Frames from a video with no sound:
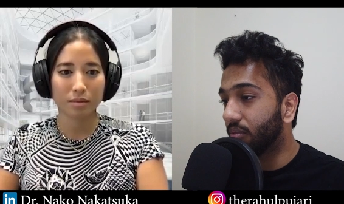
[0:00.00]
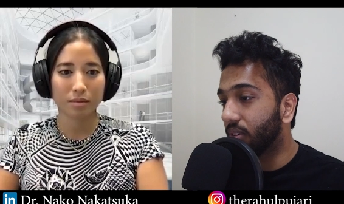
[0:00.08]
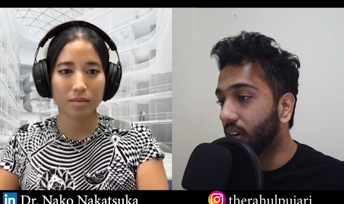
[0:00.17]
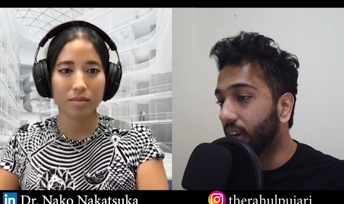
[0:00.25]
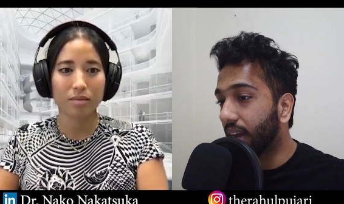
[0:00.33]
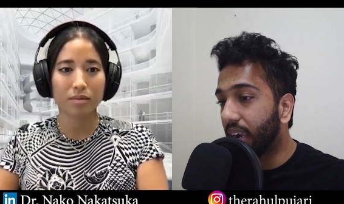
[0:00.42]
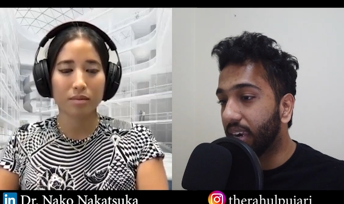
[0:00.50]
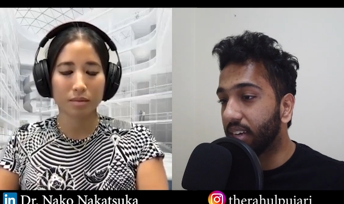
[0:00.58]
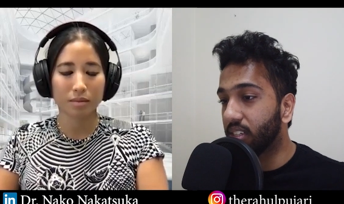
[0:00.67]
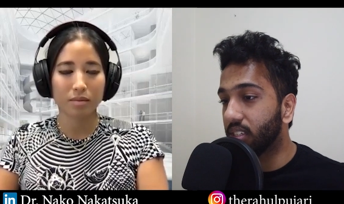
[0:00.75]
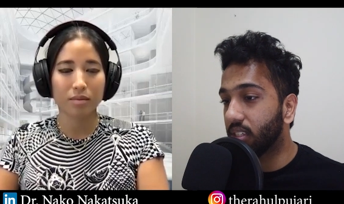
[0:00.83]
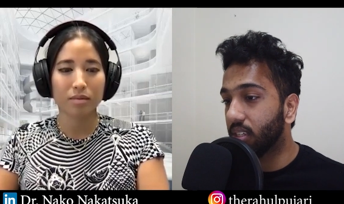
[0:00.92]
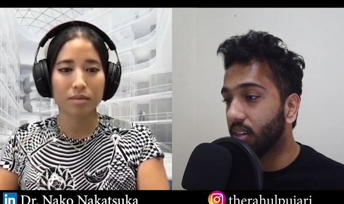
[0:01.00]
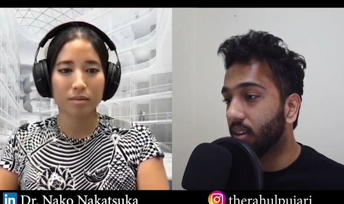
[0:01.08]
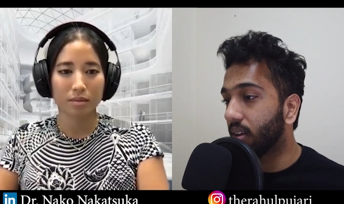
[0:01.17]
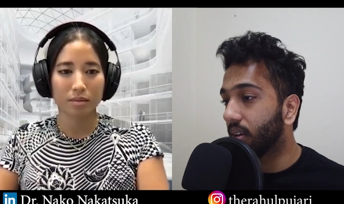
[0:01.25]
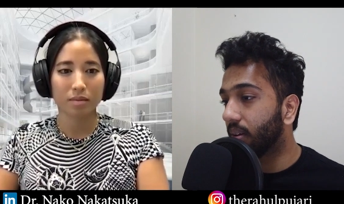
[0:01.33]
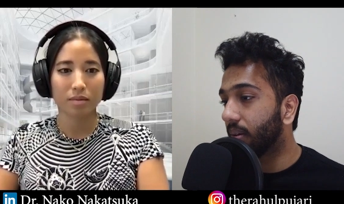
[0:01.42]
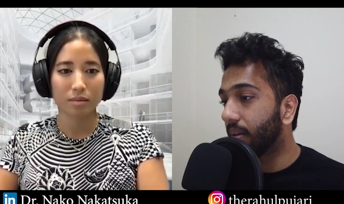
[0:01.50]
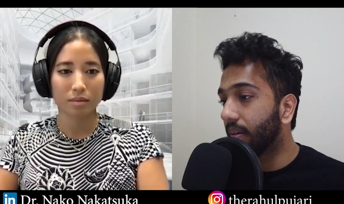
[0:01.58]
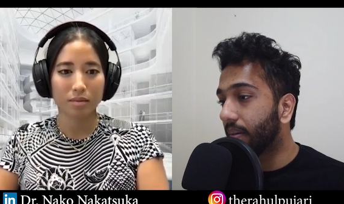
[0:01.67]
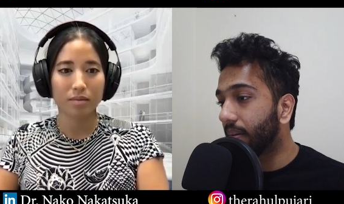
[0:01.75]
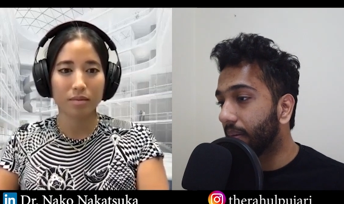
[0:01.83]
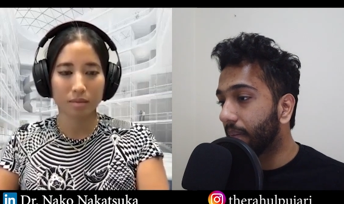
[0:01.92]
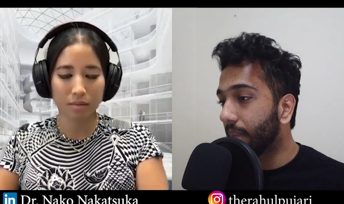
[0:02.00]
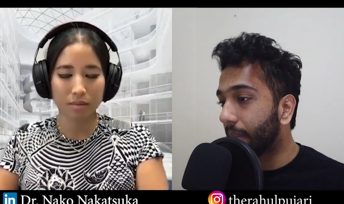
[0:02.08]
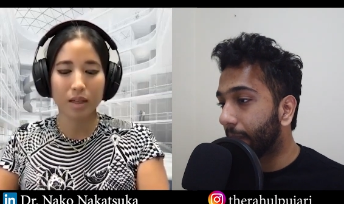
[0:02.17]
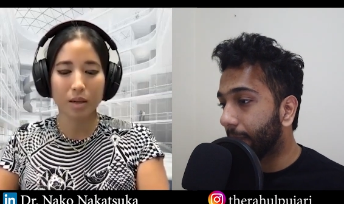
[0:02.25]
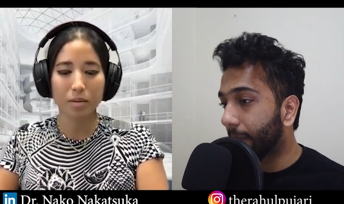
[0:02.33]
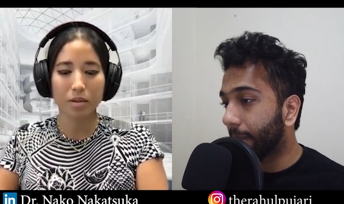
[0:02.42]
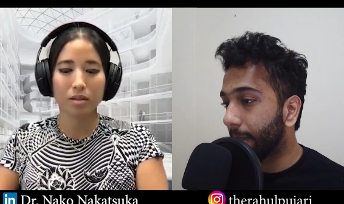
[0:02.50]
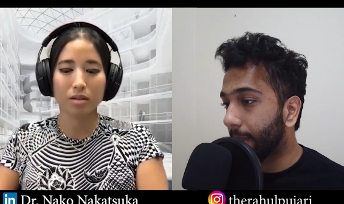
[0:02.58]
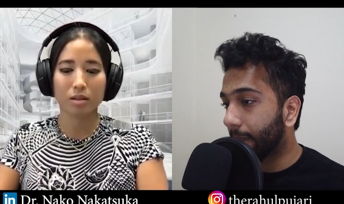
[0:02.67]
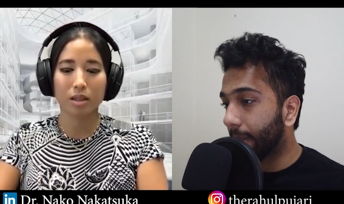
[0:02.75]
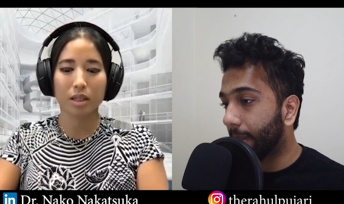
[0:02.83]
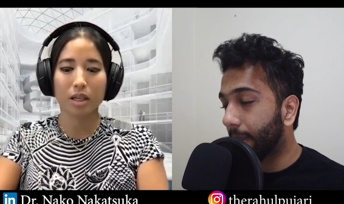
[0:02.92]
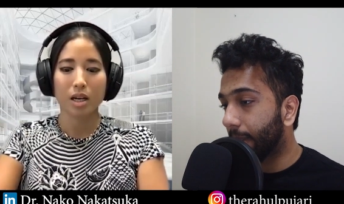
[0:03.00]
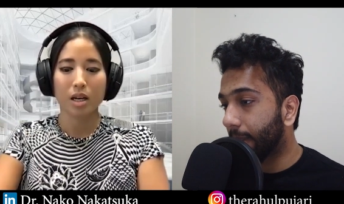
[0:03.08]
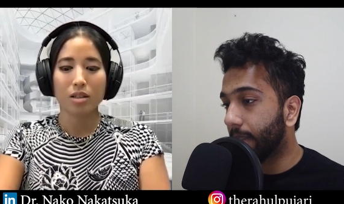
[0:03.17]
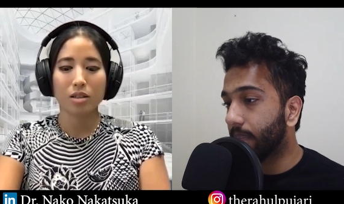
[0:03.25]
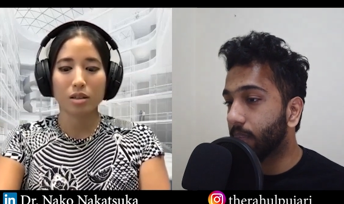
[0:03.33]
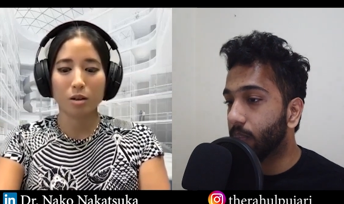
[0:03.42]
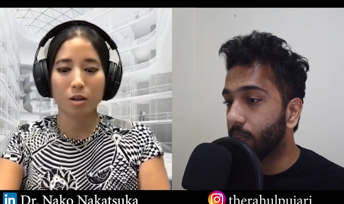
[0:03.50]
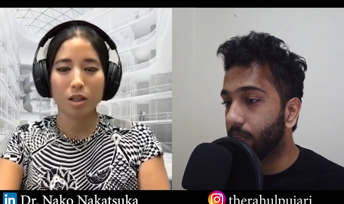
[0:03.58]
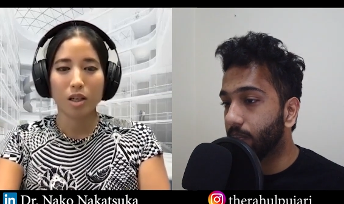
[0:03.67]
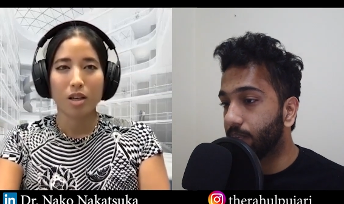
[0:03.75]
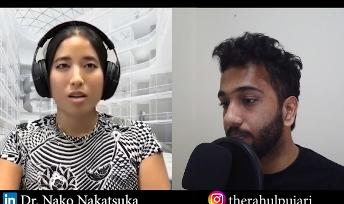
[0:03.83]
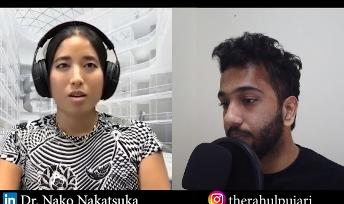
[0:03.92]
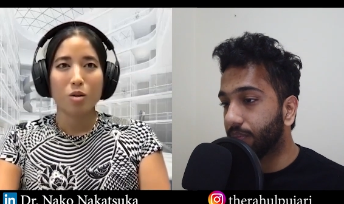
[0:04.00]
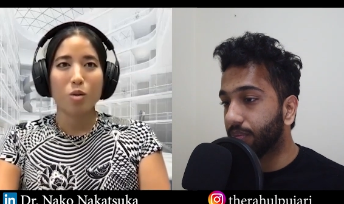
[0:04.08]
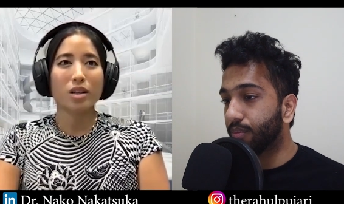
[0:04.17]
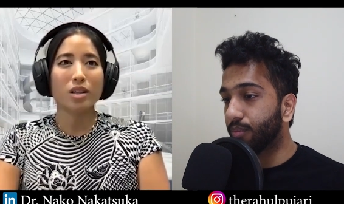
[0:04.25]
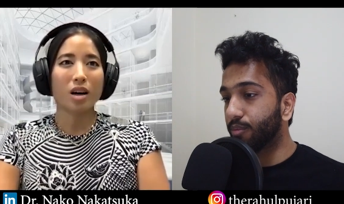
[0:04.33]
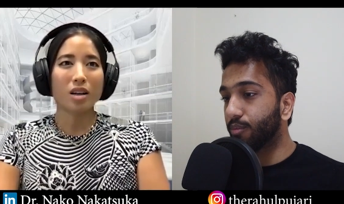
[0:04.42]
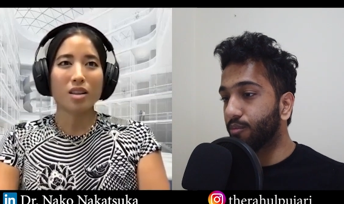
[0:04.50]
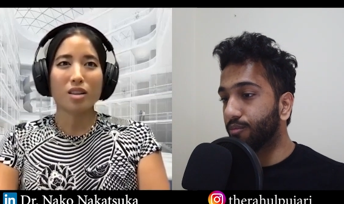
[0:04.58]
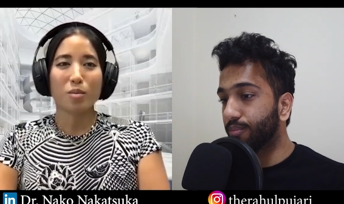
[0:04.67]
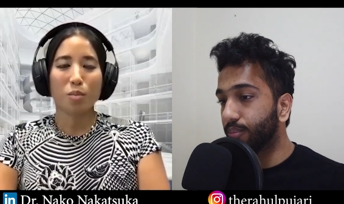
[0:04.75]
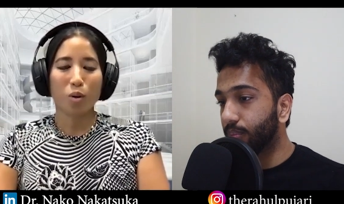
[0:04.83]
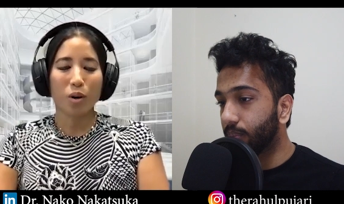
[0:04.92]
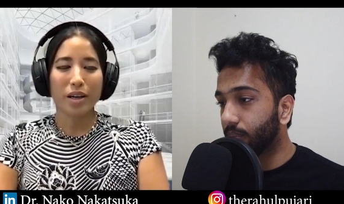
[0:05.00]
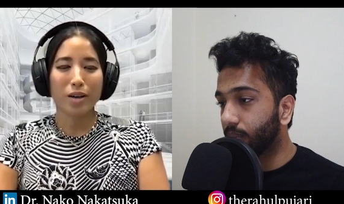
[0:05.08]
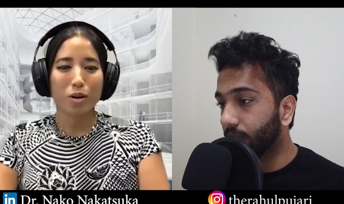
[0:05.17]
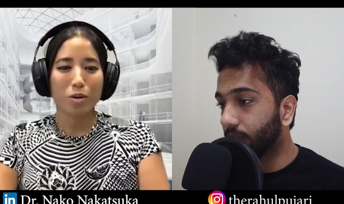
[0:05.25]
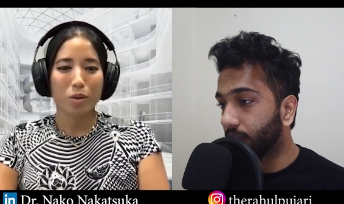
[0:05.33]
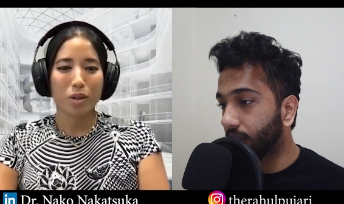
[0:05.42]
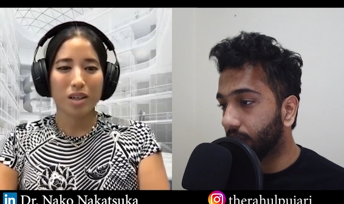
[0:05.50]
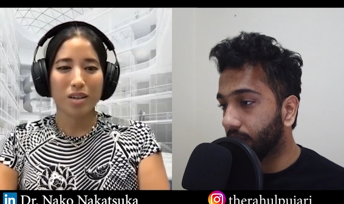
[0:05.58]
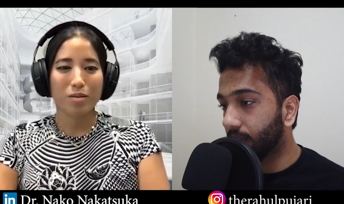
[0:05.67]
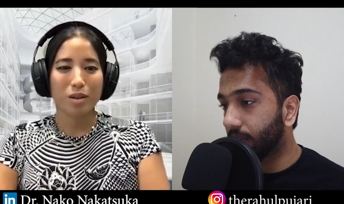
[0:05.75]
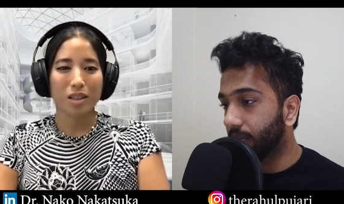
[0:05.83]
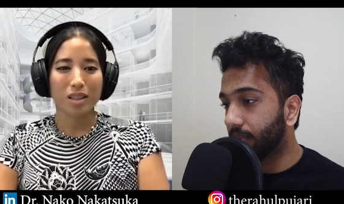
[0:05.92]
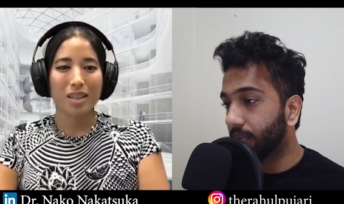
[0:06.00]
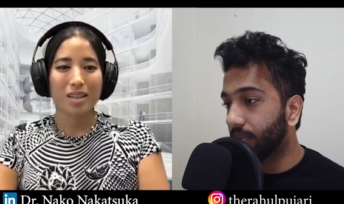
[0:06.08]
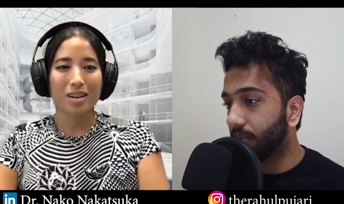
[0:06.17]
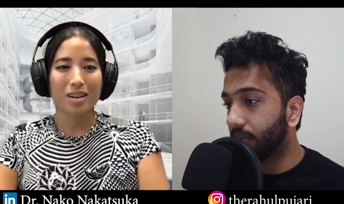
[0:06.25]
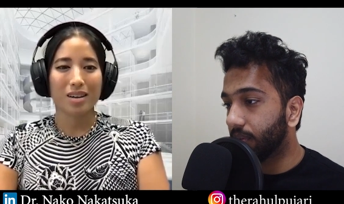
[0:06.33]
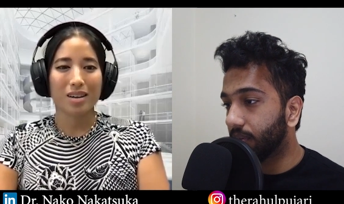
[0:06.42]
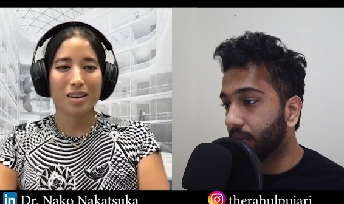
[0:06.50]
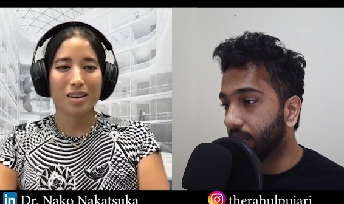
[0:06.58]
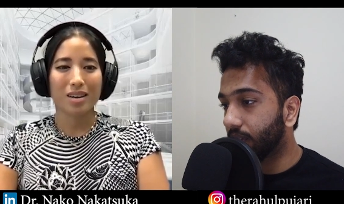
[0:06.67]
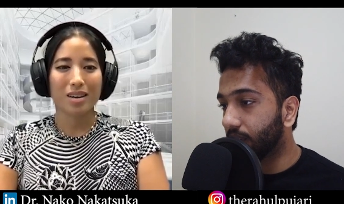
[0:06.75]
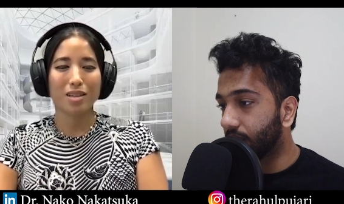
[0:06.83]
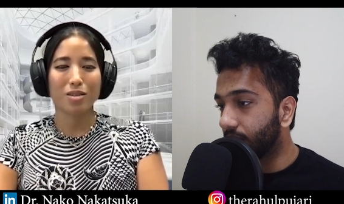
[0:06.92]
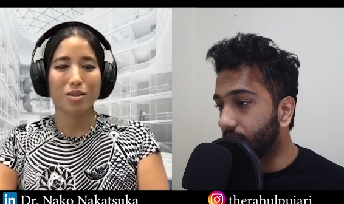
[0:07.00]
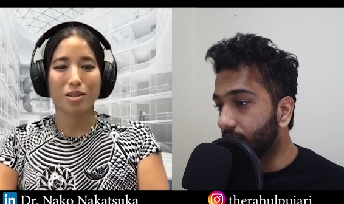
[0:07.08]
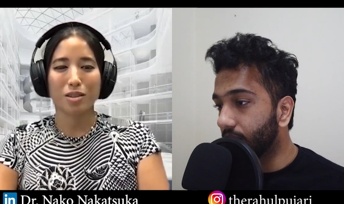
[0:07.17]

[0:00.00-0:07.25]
Speaker 1: different illnesses?
Speaker 2: Mm-hmm, absolutely. So we're not at the point where we can really understand or